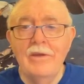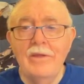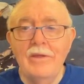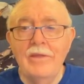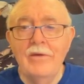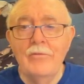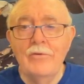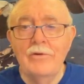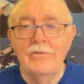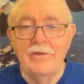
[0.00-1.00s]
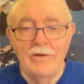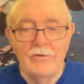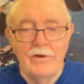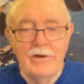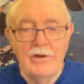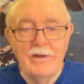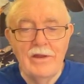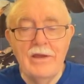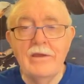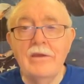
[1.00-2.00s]
that were discovered in a
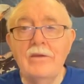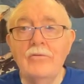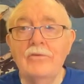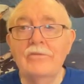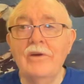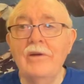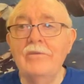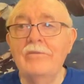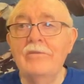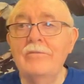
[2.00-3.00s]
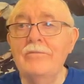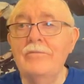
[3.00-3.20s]
lake in Wisconsin